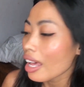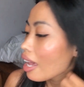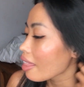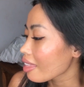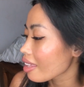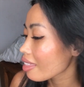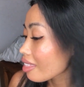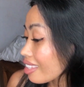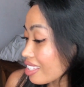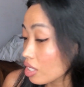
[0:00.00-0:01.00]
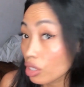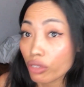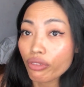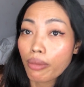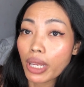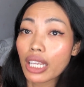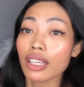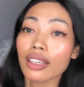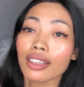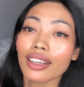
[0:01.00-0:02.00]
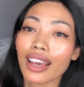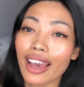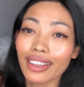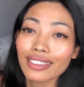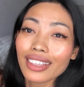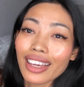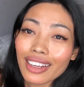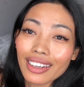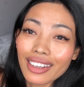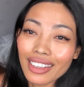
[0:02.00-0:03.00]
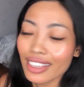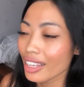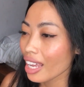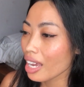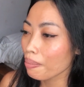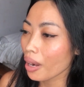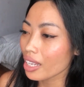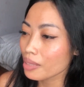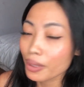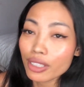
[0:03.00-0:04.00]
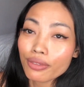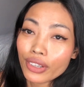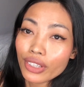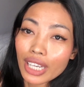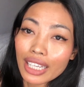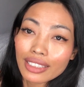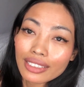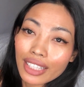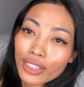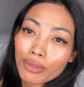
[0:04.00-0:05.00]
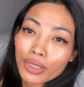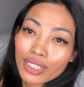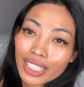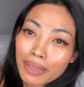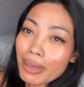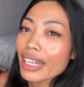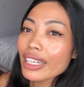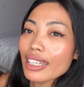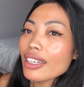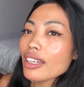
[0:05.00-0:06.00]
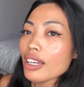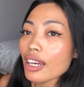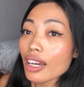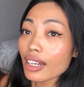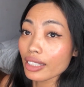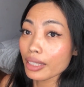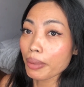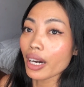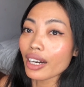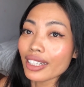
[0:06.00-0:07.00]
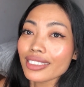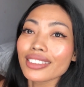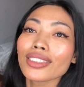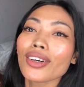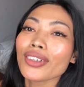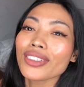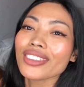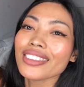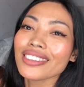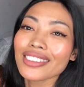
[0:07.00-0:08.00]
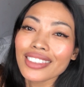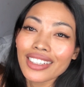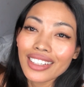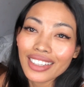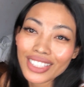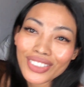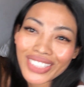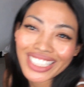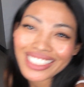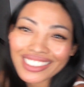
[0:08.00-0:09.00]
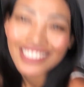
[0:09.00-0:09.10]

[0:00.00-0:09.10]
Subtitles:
I think this is good for me. And then a plus bonus for you guys that you will see my ugly part. So let's do it.